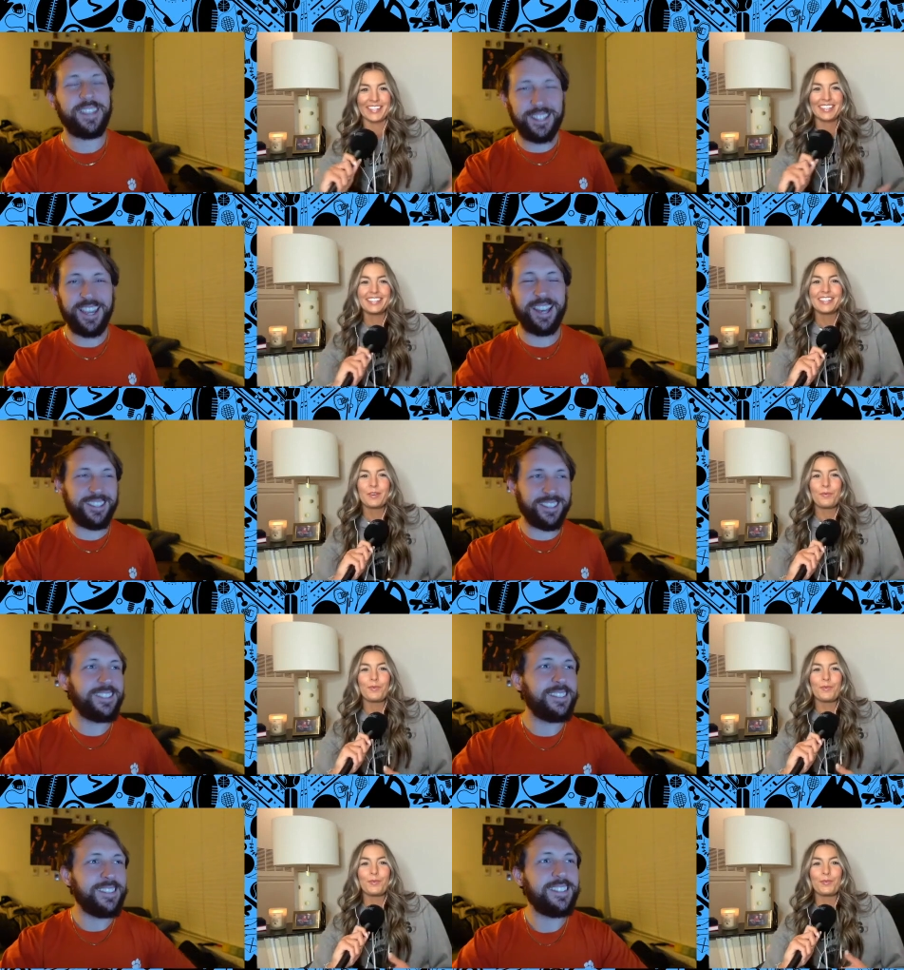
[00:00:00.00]
Speaker 1: Yes.
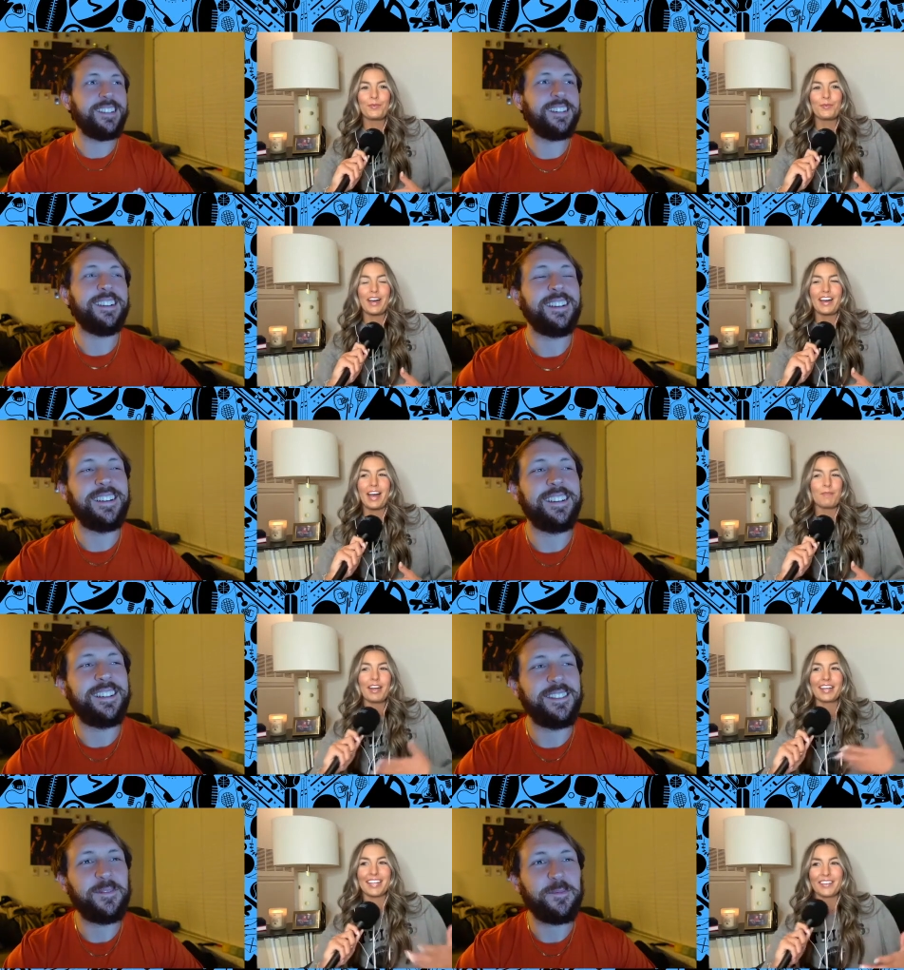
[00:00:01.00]
I'm
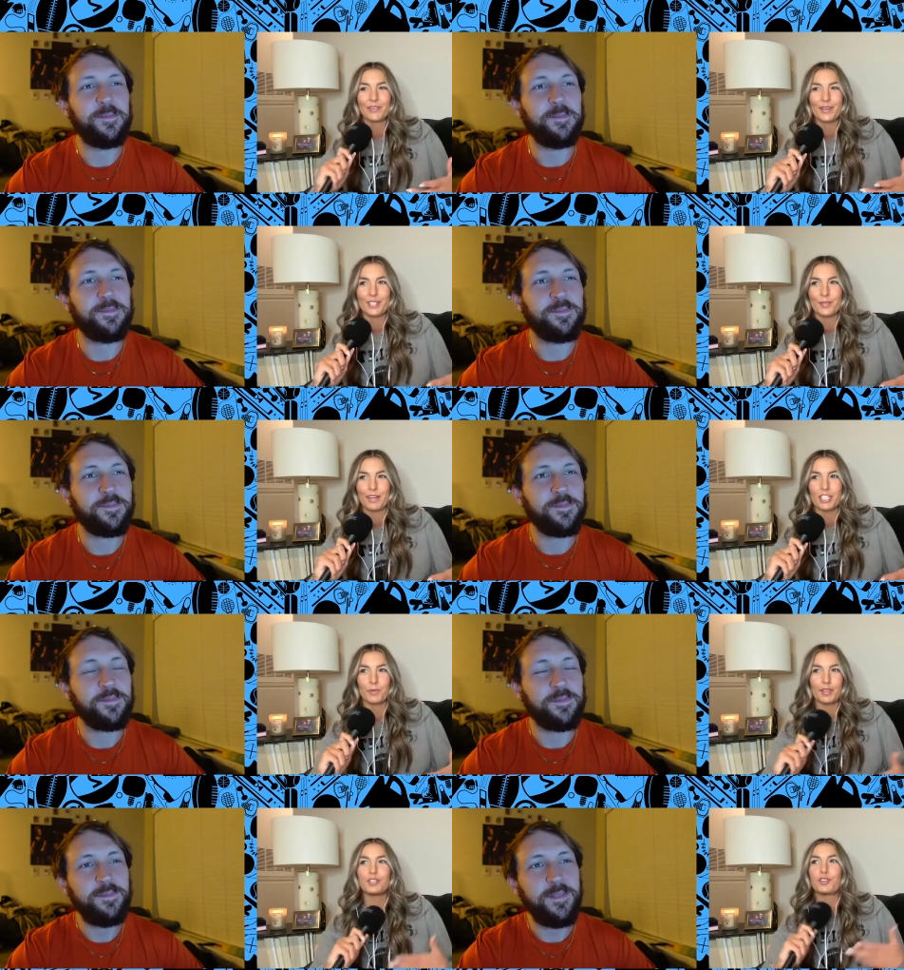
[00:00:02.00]
not going to give it away too
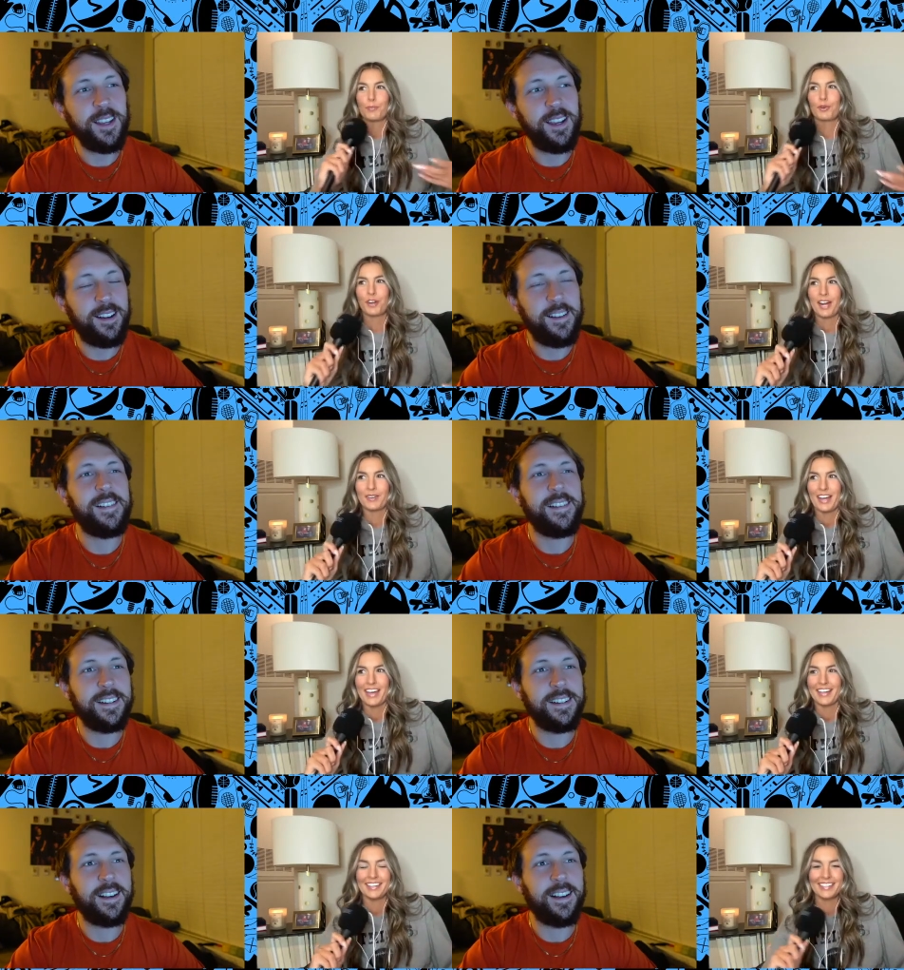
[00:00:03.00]
much, but the triple crown
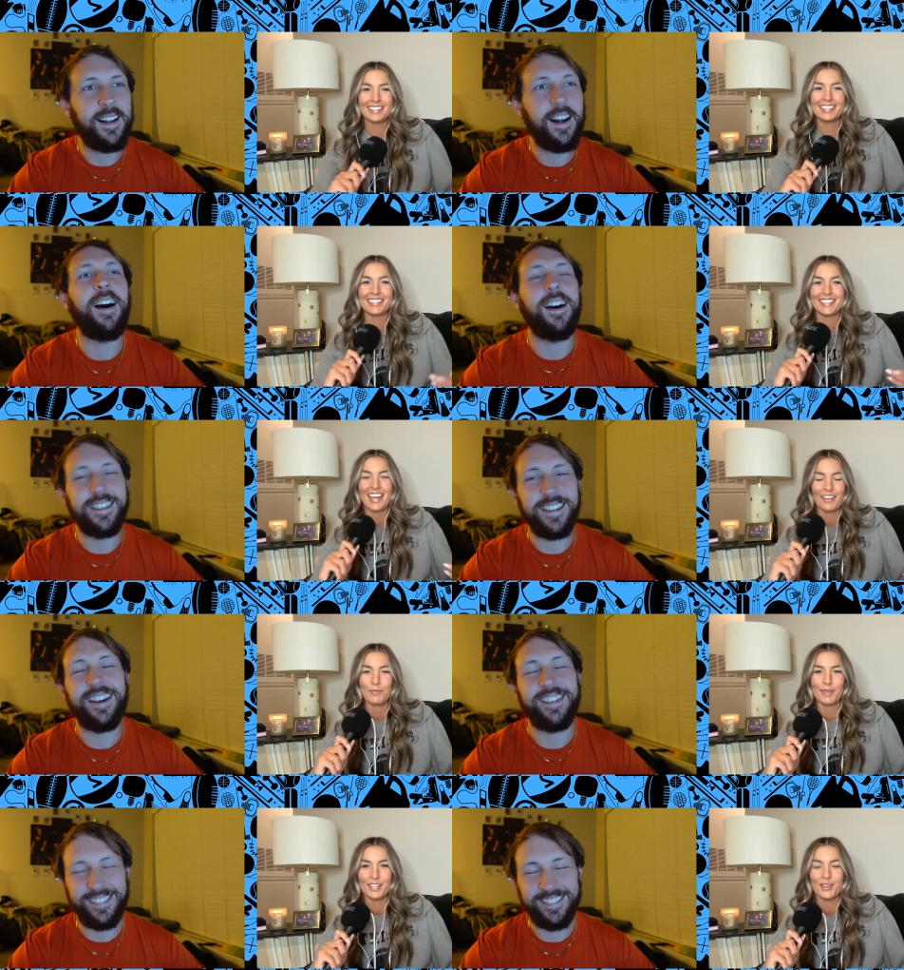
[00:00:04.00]
guy. Uh huh. Yeah.
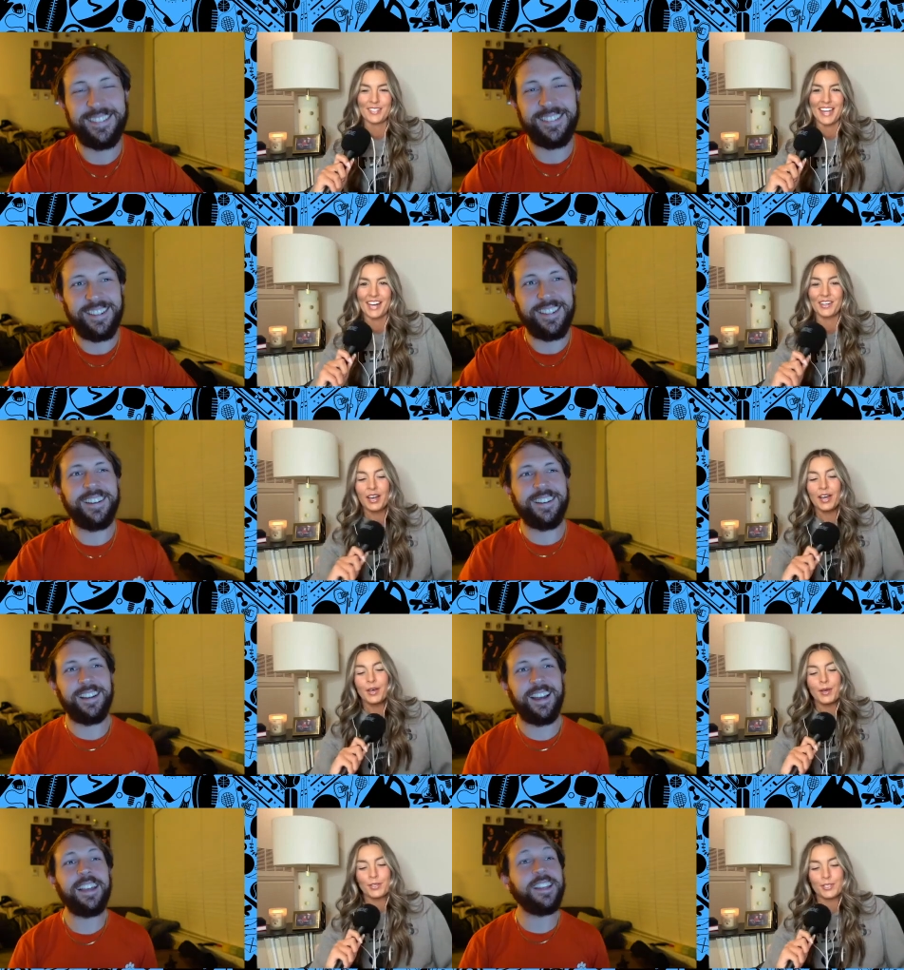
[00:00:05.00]
Everybody knows now.
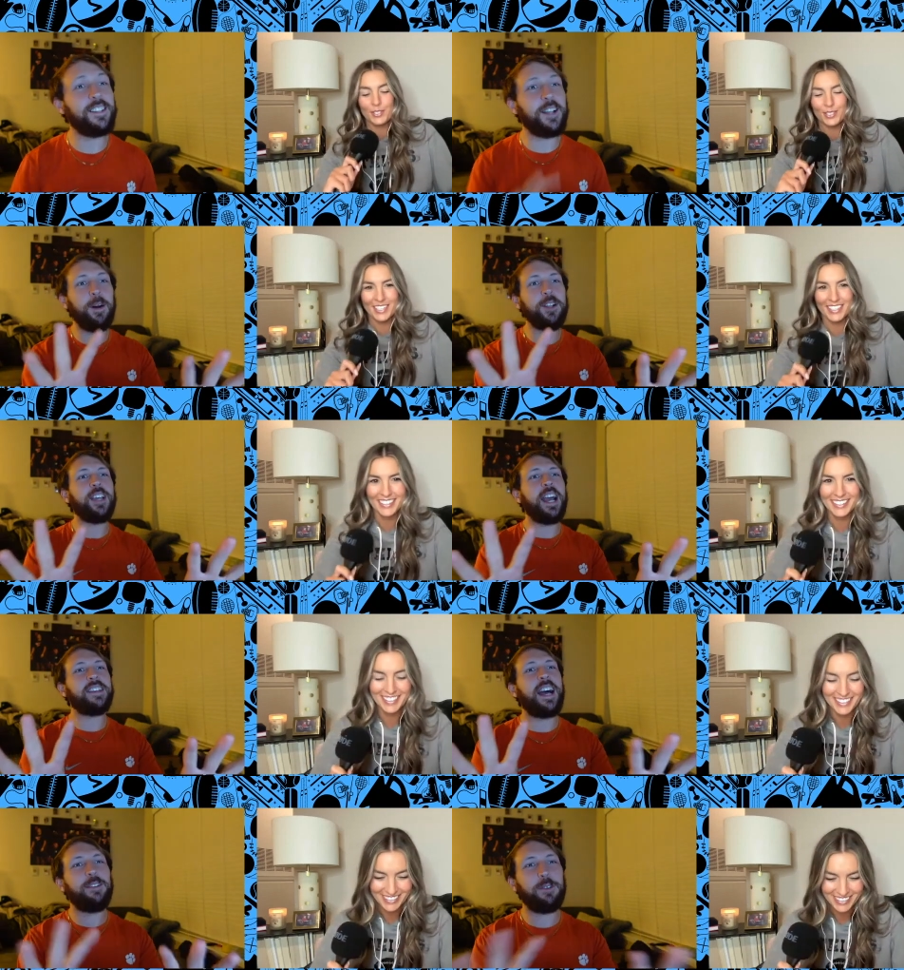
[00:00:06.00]
Speaker 2: Hey, listen, a bunch of guys
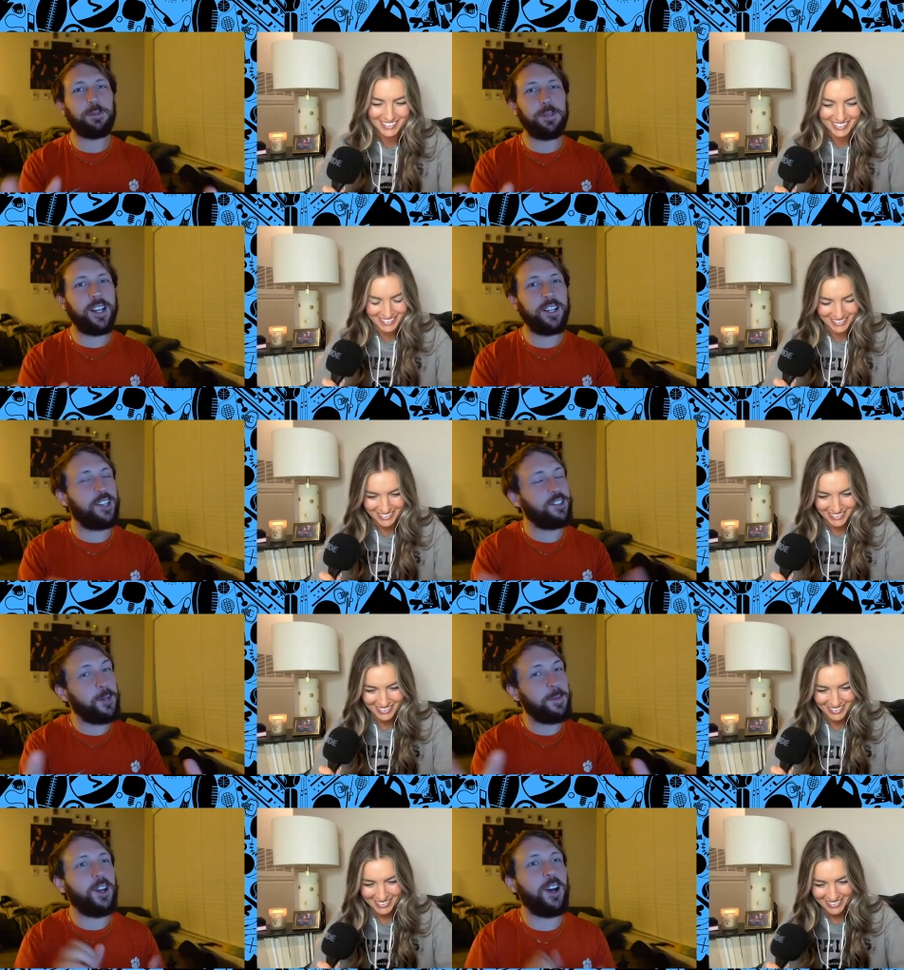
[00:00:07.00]
got in with three touchdowns. You could
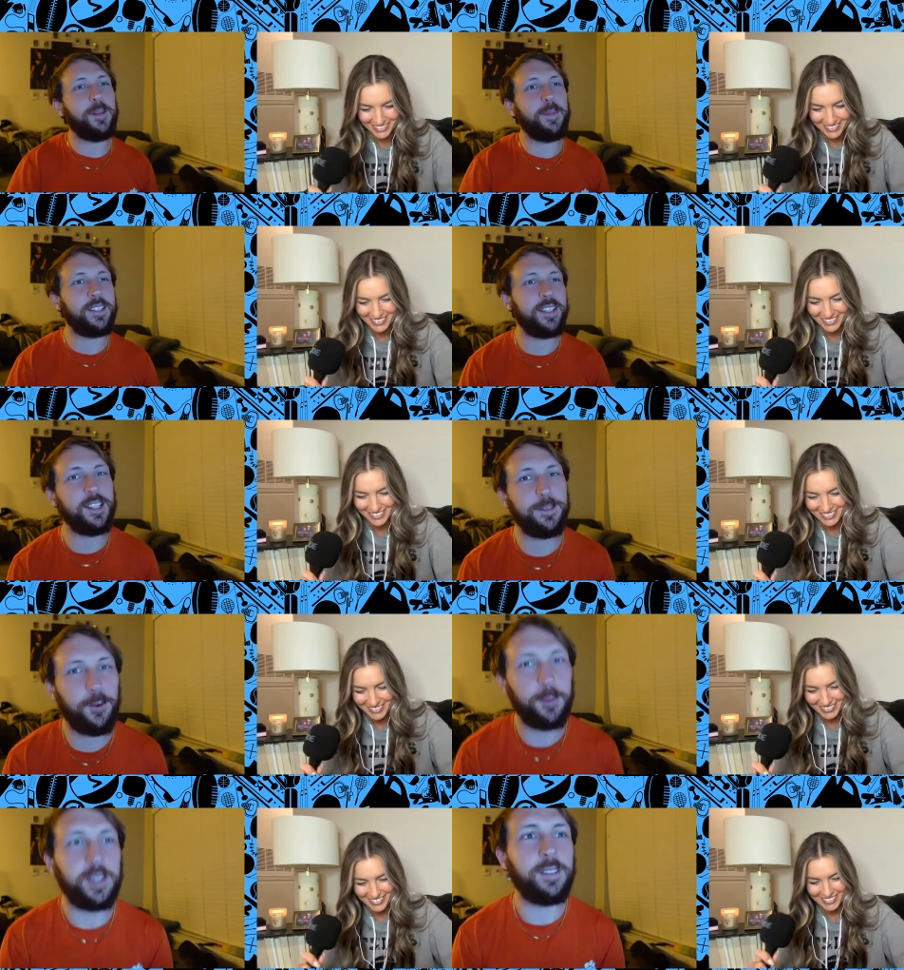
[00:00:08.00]
be talking about D'Onta
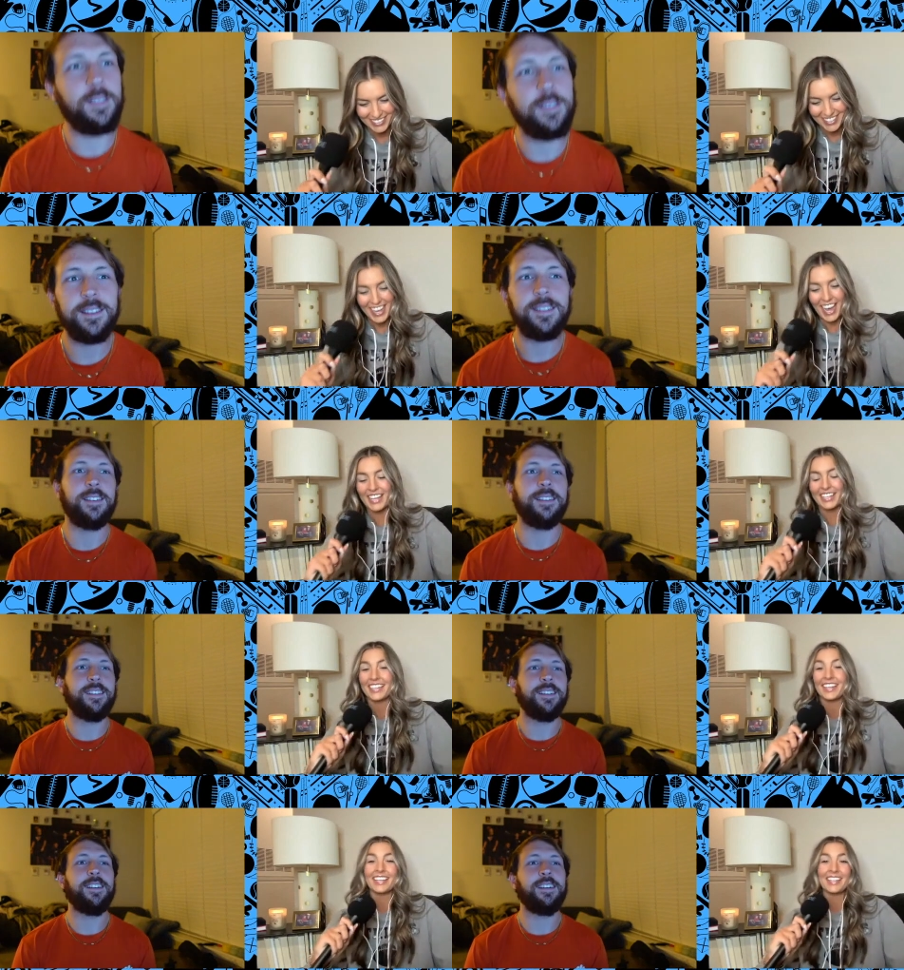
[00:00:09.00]
Foreman.
Speaker 1: I
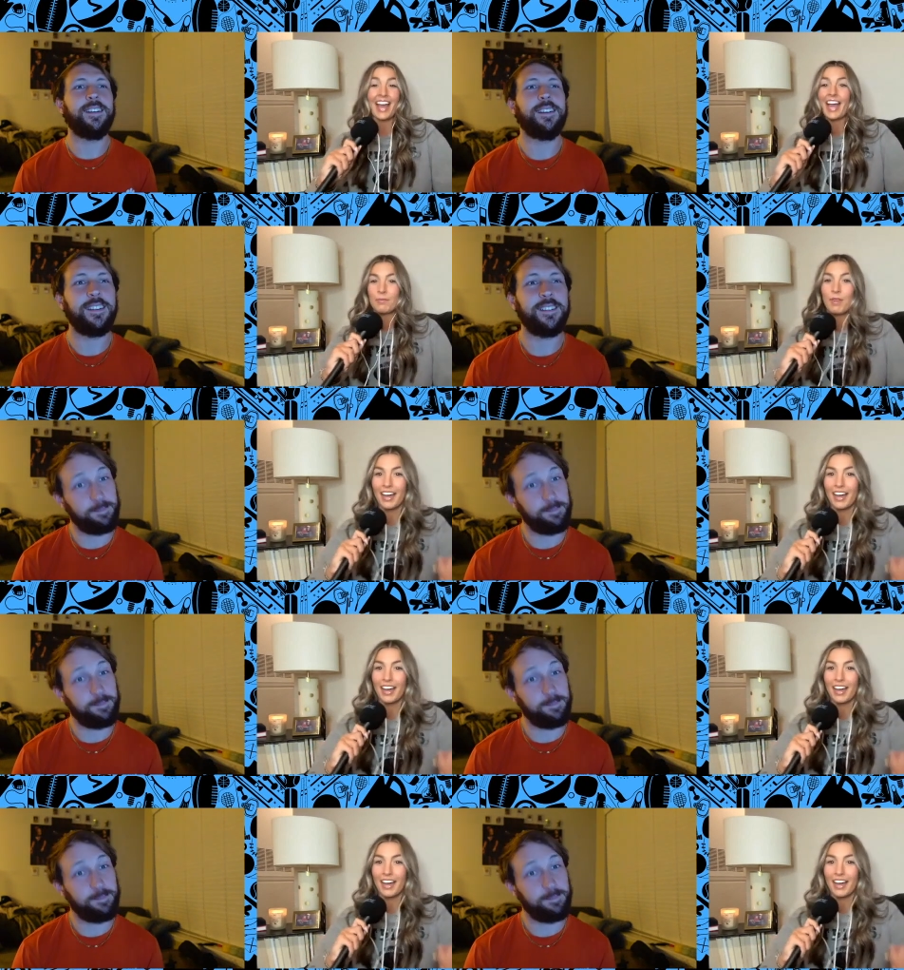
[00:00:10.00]
I am